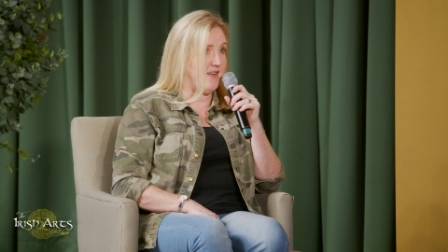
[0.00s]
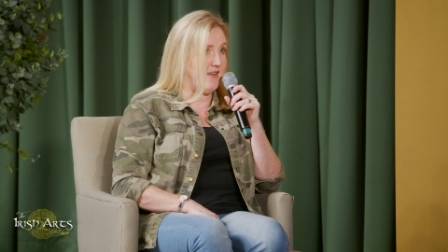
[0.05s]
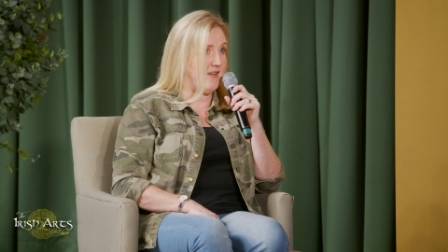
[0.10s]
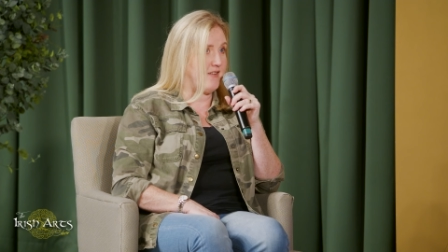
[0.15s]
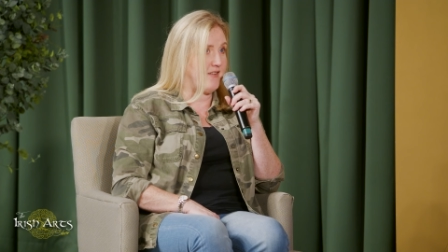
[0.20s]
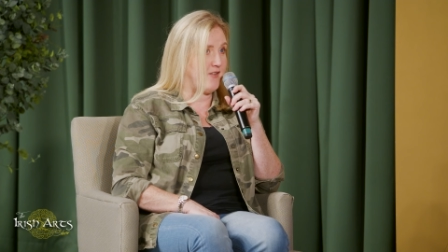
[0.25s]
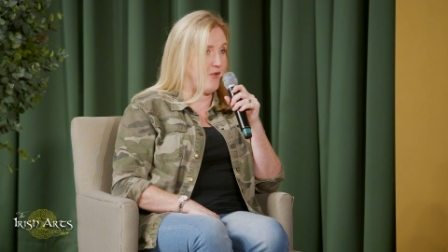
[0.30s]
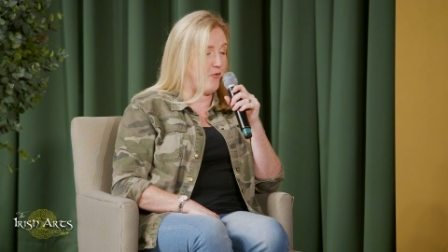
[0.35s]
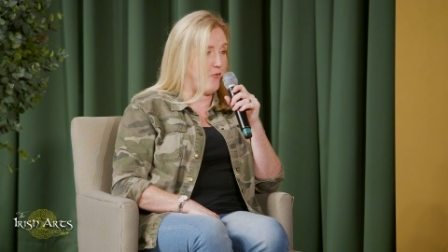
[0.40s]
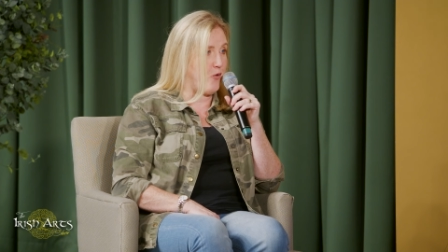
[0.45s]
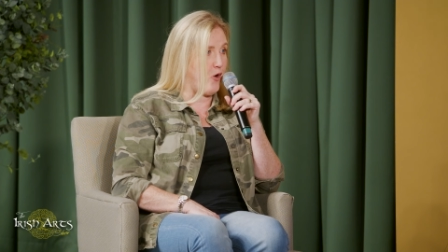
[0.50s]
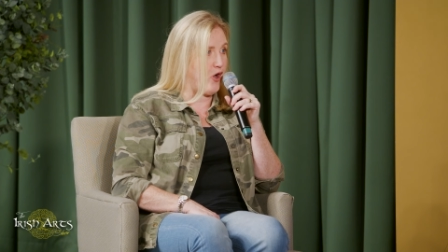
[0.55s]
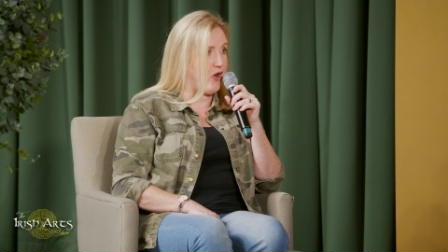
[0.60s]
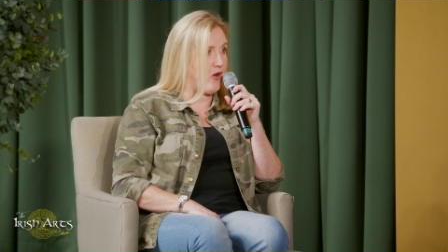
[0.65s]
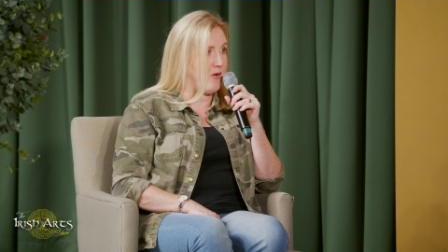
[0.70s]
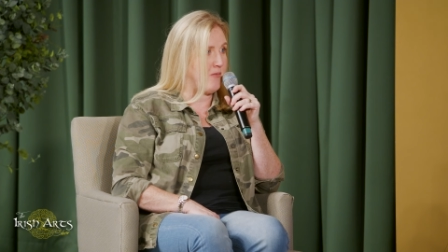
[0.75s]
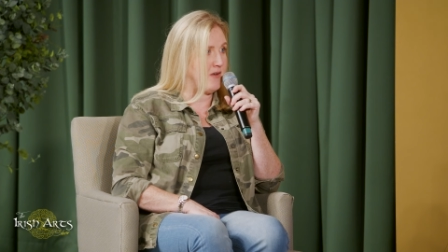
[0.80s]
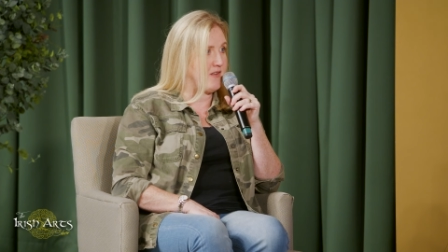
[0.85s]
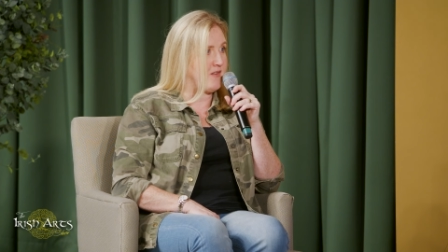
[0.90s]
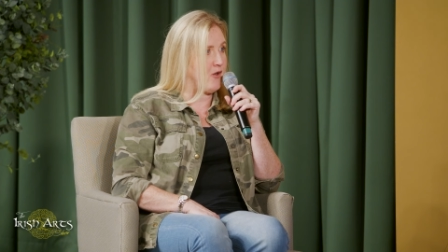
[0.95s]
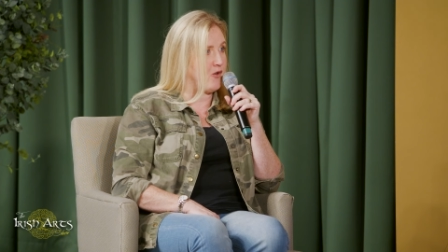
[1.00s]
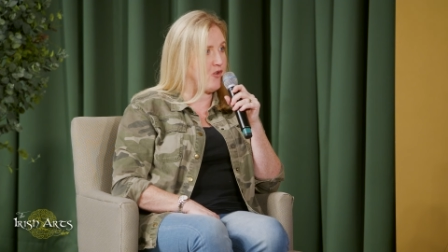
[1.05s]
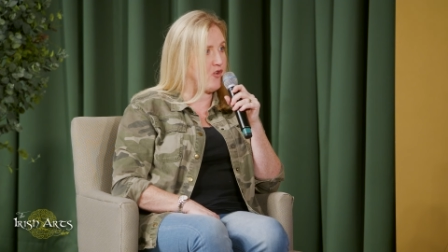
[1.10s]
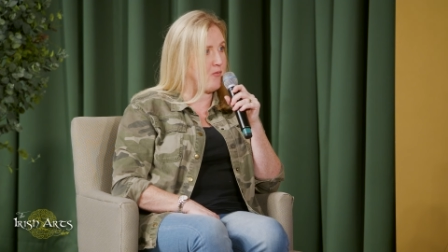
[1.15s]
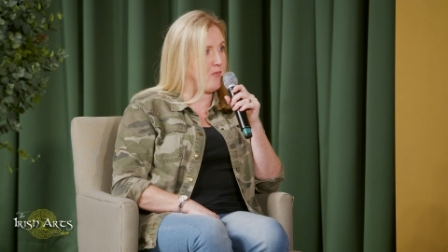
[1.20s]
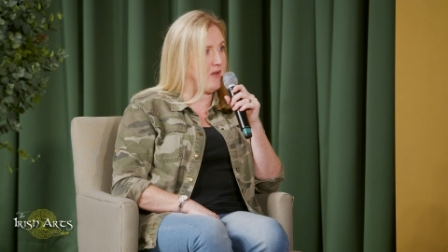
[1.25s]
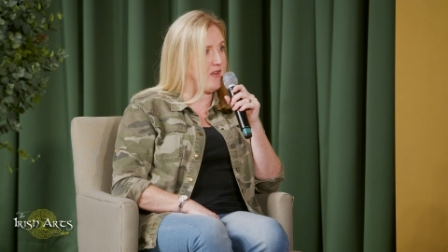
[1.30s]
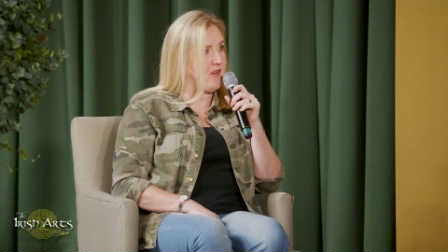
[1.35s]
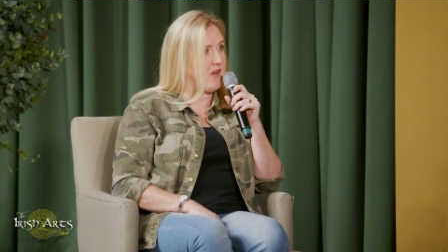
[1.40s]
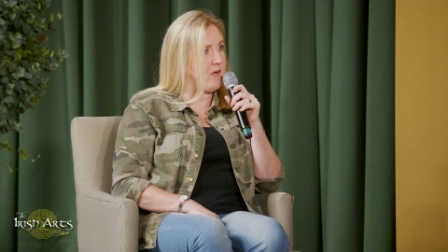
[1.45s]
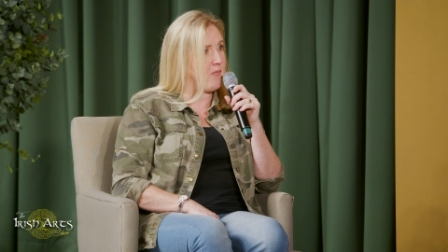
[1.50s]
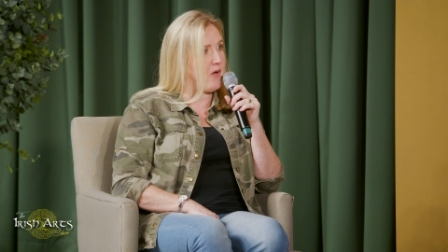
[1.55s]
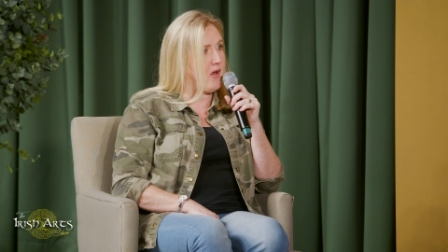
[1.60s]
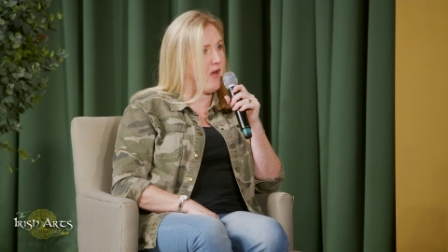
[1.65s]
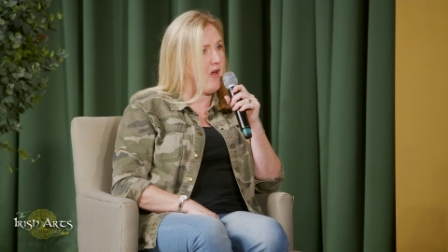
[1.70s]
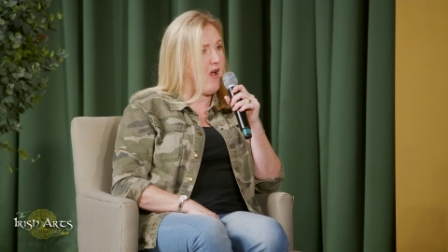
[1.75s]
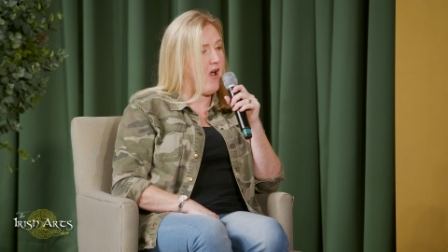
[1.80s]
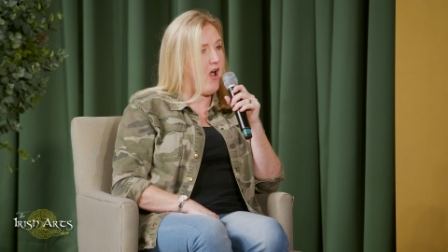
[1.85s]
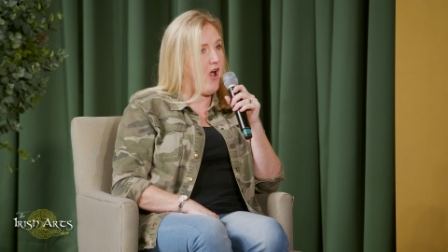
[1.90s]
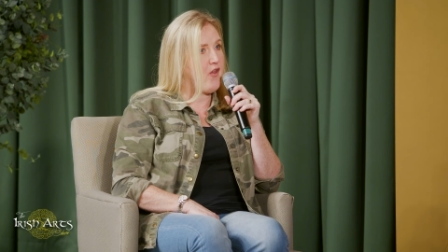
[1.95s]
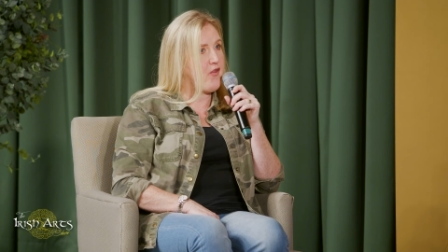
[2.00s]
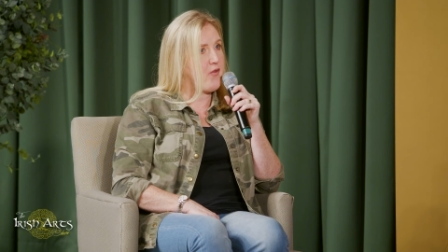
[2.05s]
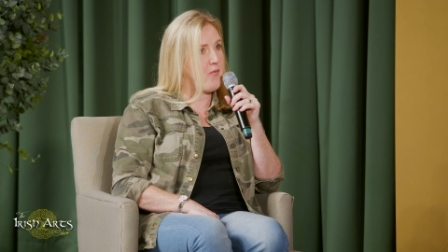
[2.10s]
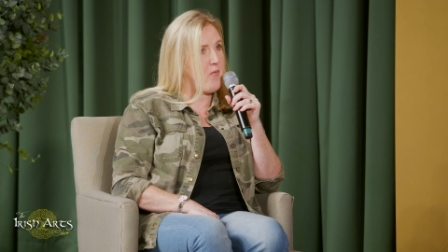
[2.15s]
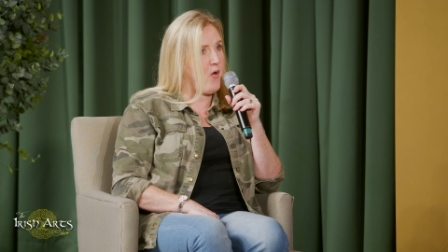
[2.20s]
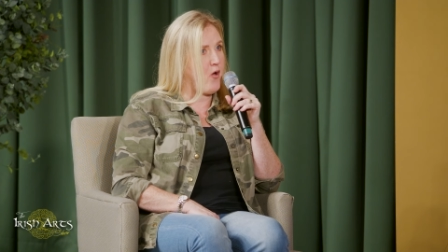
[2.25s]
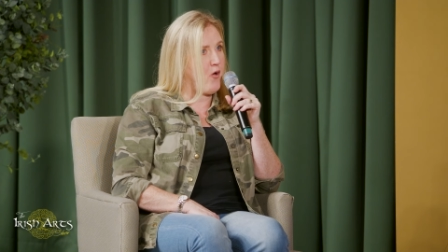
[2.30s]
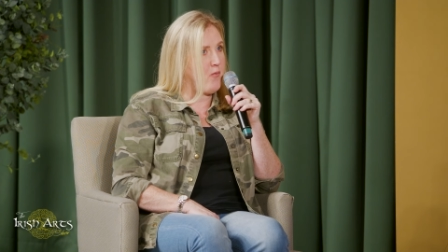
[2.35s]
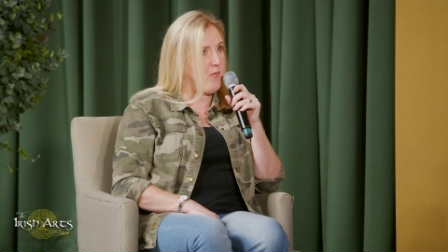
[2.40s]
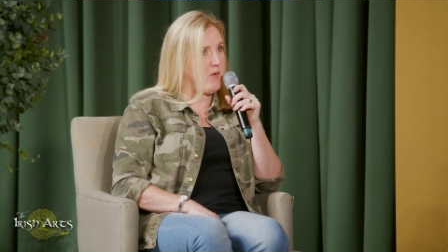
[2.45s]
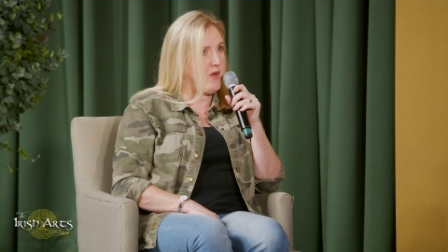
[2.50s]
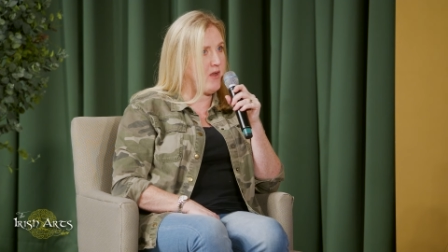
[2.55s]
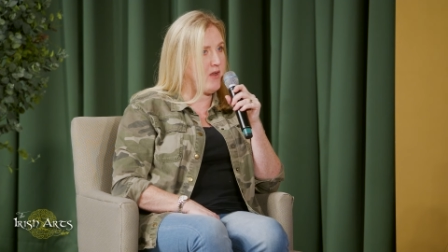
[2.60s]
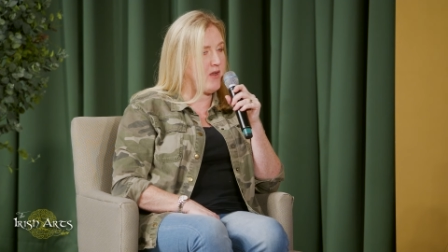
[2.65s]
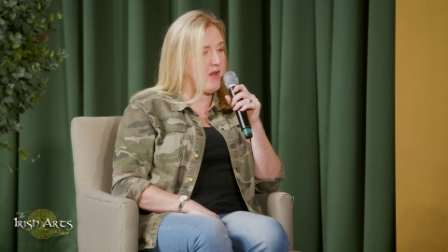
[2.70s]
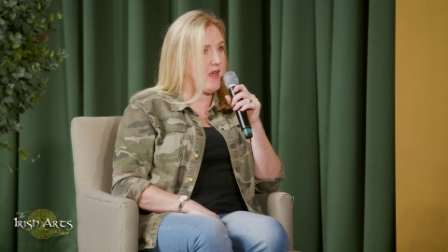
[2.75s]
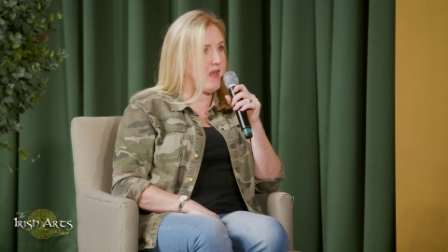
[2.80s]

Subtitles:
to sort of work on my social media, but at the moment,